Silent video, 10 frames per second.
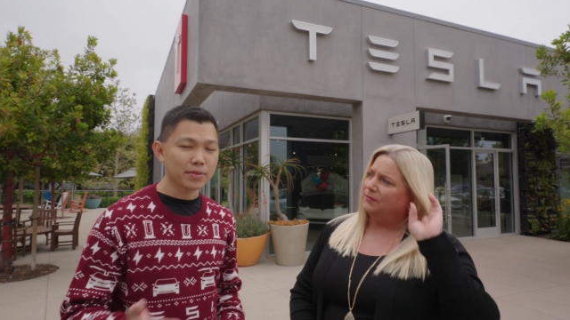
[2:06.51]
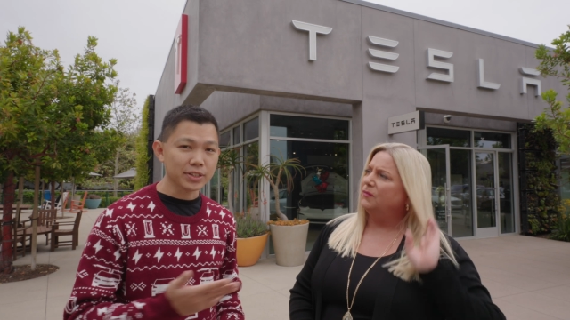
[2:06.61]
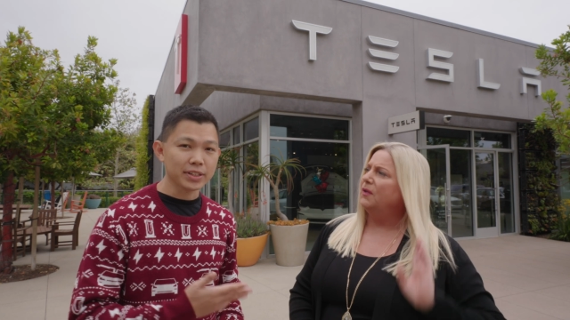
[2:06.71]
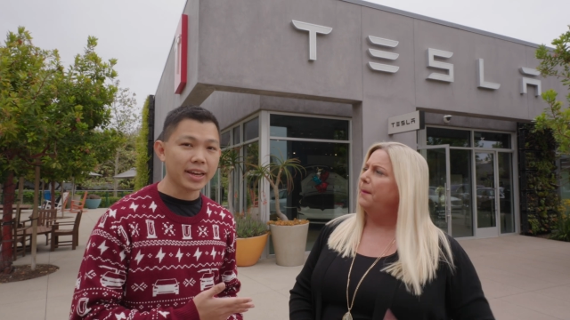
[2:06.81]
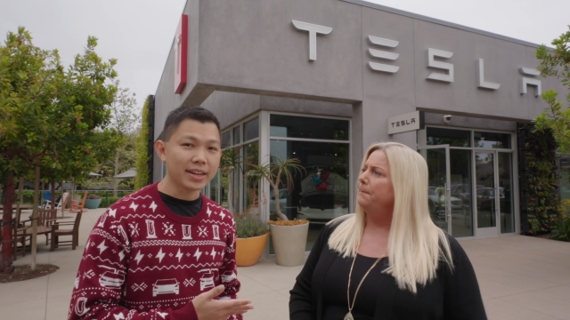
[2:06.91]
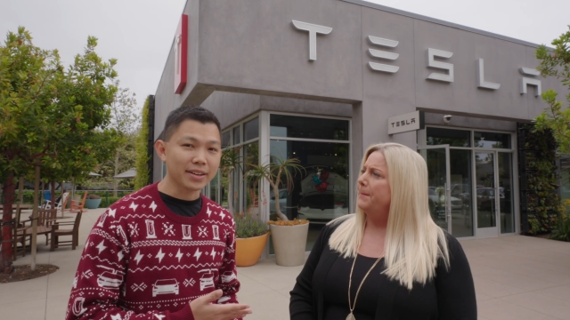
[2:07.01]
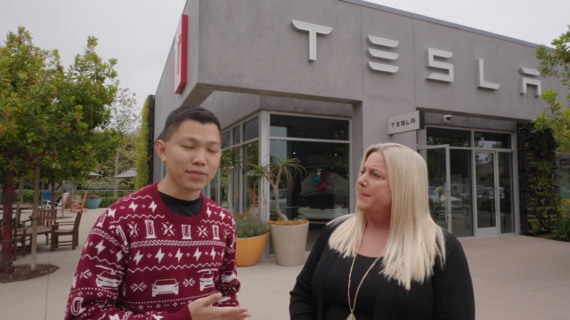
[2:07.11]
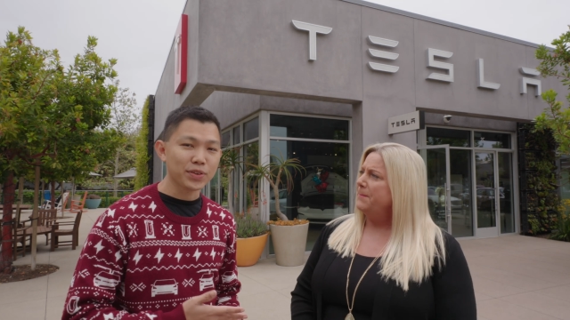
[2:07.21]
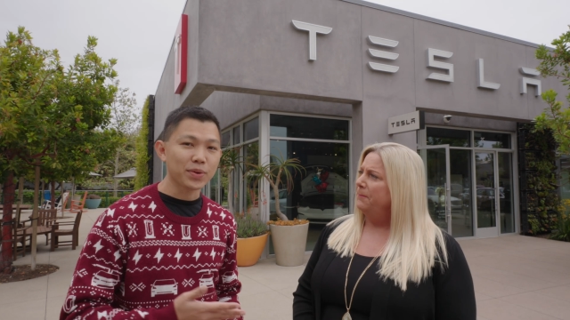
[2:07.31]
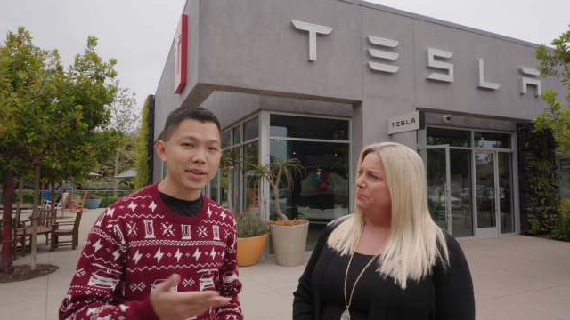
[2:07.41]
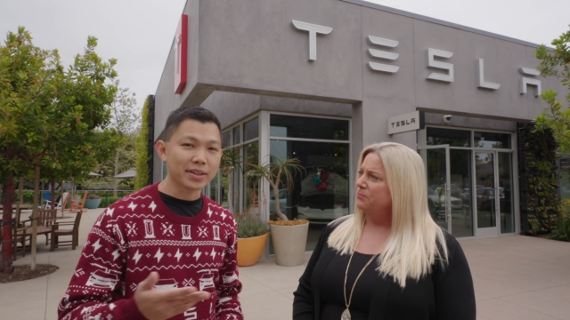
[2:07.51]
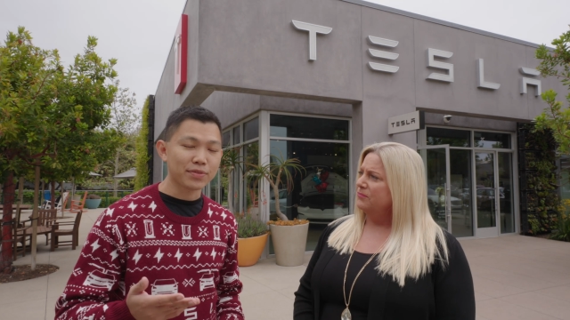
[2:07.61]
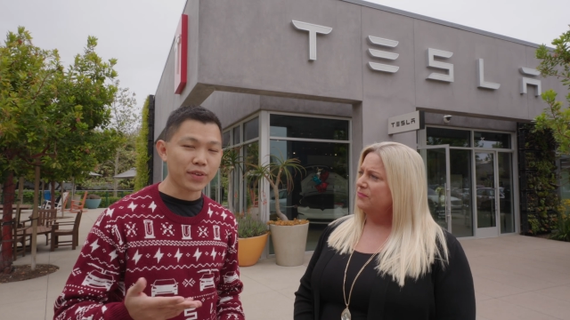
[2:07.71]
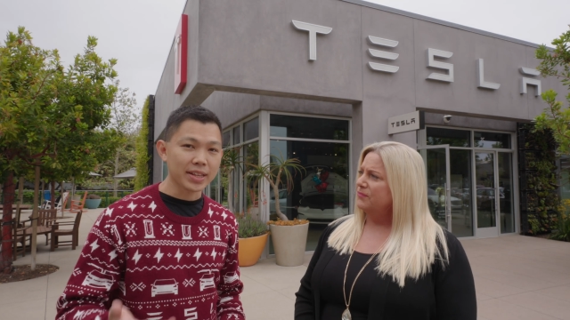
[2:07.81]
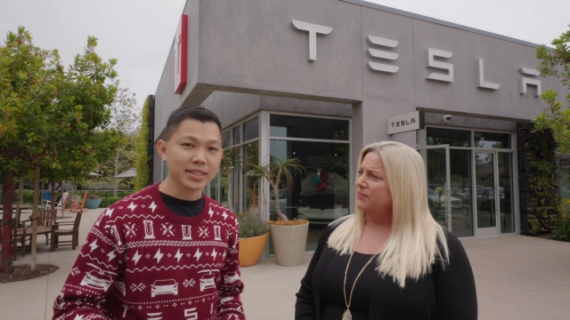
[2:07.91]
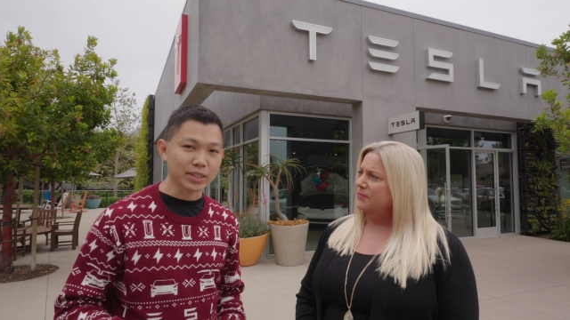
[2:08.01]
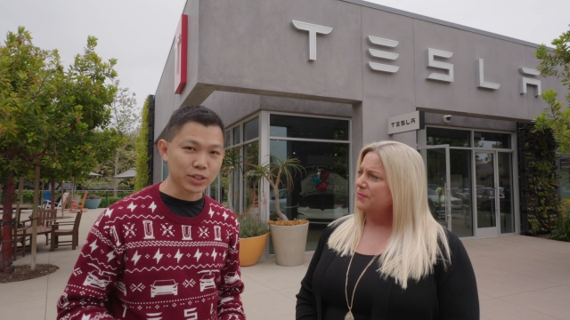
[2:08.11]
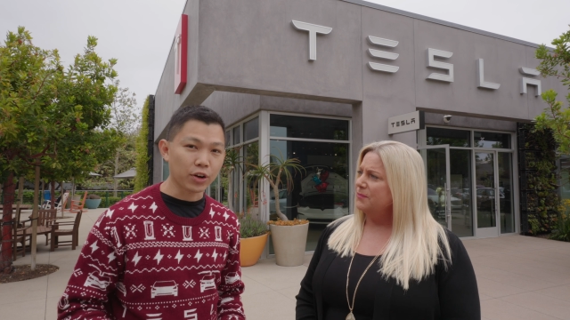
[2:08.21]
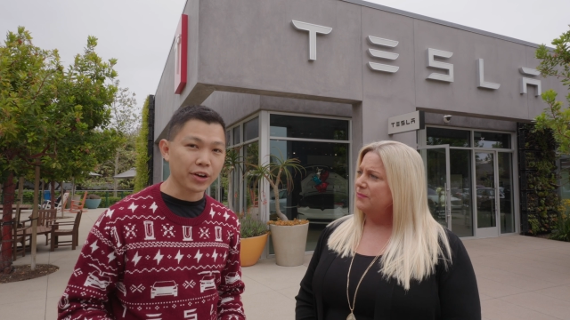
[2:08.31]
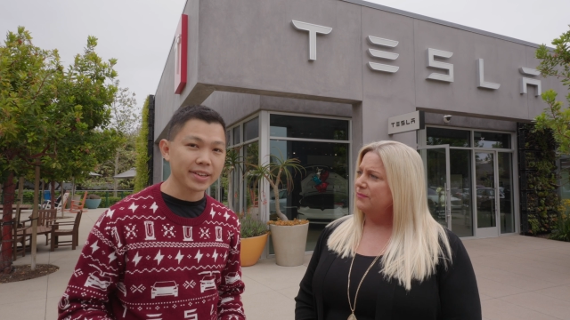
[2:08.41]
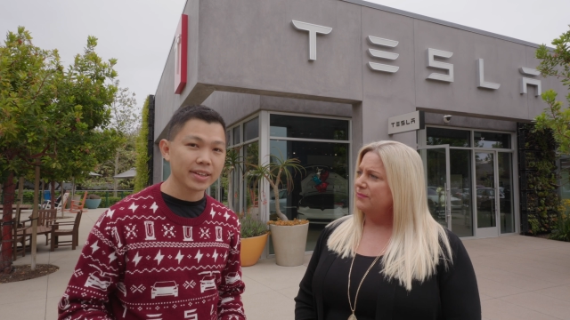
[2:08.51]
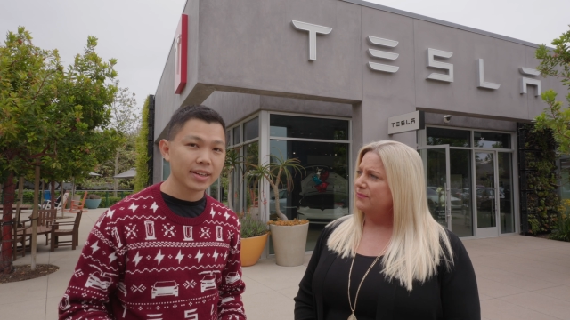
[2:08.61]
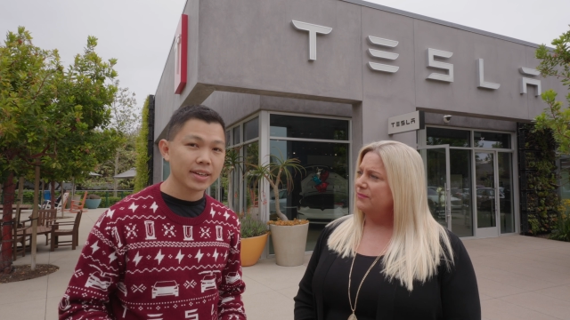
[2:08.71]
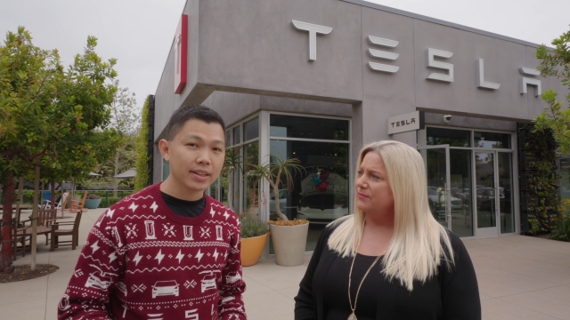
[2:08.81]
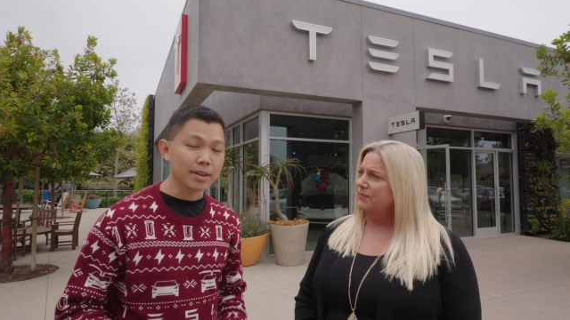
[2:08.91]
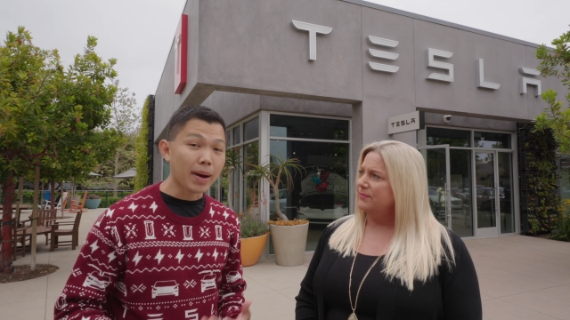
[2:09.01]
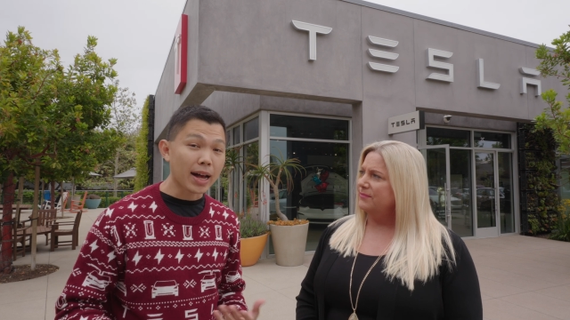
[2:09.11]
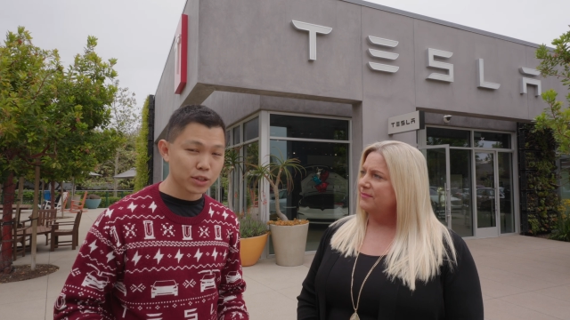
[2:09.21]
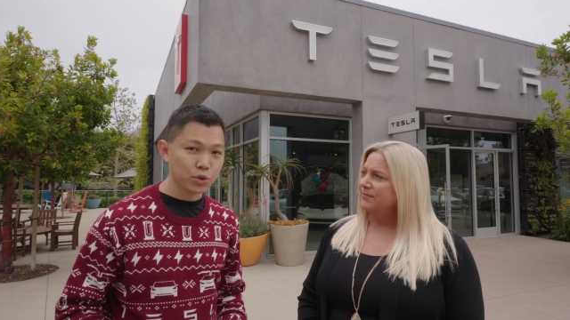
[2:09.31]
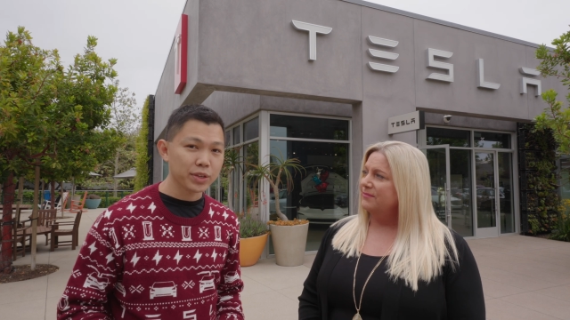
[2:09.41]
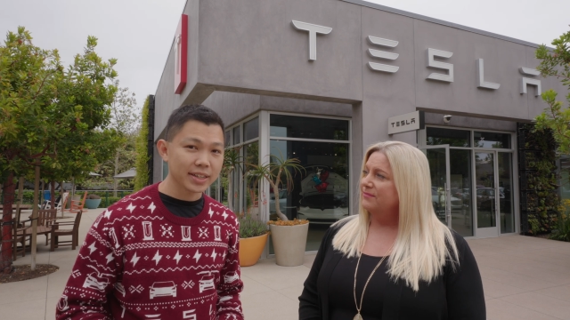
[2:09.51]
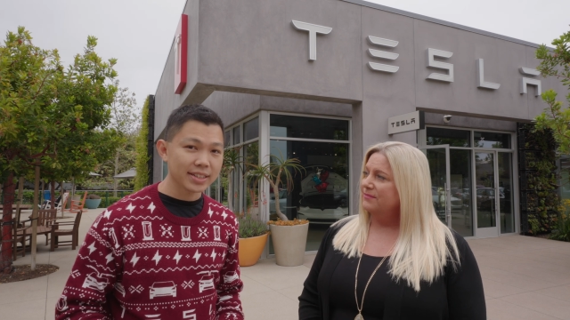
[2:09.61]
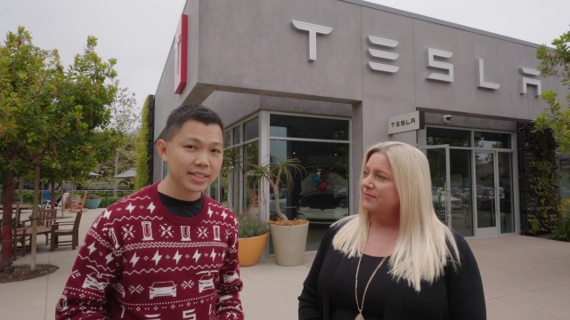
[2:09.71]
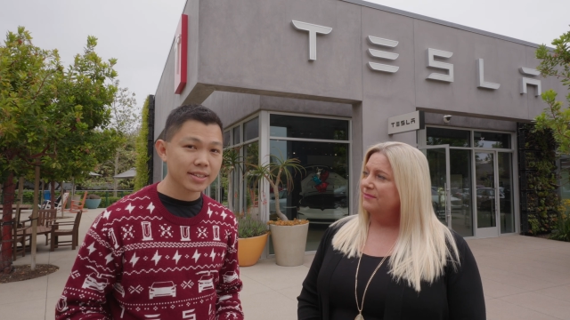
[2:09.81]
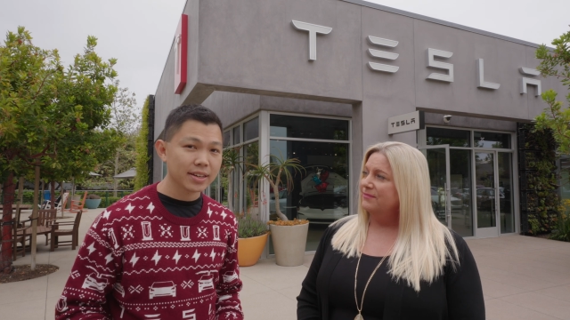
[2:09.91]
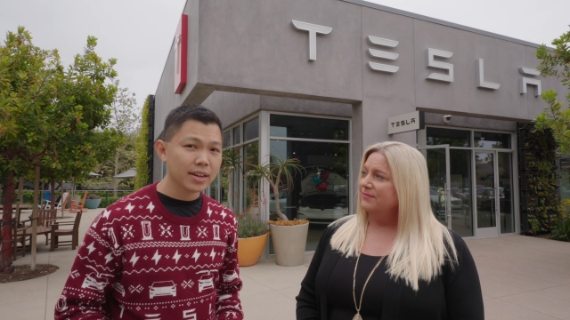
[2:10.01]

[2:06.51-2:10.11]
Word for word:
Speaker 1: with Jilianne and a few other friends like Joy the past two years.